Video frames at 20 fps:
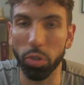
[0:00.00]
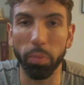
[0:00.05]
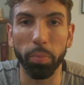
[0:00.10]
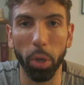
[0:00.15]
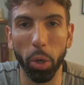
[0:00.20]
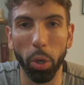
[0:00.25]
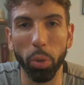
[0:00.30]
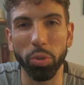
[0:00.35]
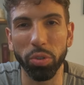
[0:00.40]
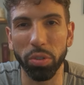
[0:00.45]

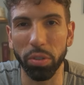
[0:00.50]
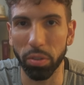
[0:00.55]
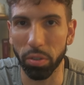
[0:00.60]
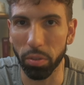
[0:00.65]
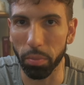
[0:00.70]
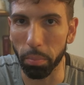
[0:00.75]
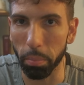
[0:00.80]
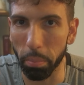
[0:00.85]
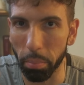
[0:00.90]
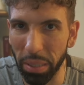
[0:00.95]
supposed to
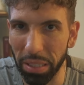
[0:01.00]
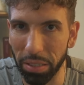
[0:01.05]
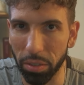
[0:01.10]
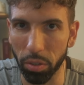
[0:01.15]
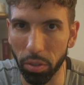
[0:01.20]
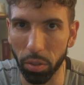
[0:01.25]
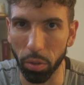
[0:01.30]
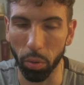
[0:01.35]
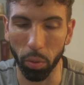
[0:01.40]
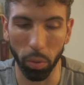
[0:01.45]
submit
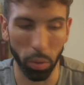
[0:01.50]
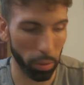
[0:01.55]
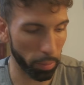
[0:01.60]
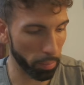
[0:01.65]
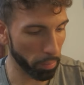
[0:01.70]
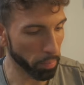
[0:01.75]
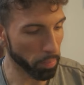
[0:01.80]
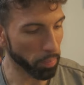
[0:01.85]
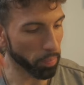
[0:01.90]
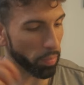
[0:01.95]
to.
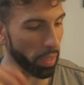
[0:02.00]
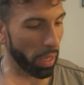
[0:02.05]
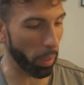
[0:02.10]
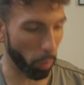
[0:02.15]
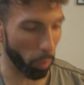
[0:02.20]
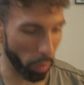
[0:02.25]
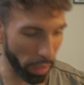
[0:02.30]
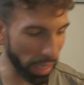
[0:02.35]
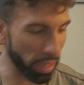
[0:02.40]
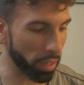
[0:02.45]
And
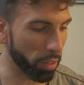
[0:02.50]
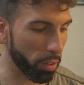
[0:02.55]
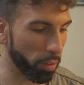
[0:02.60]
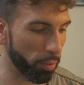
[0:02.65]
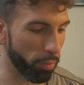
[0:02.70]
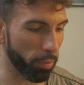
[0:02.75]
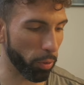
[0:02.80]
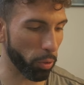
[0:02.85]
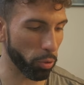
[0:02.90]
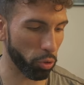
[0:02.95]
we'll get into the
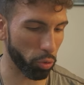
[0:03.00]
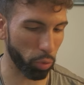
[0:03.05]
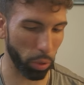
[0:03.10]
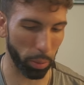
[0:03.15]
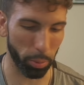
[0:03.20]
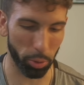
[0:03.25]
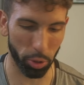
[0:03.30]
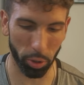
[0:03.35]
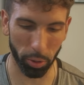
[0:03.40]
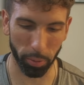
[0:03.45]
first
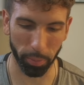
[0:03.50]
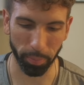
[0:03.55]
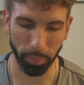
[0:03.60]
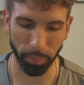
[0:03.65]
scripture.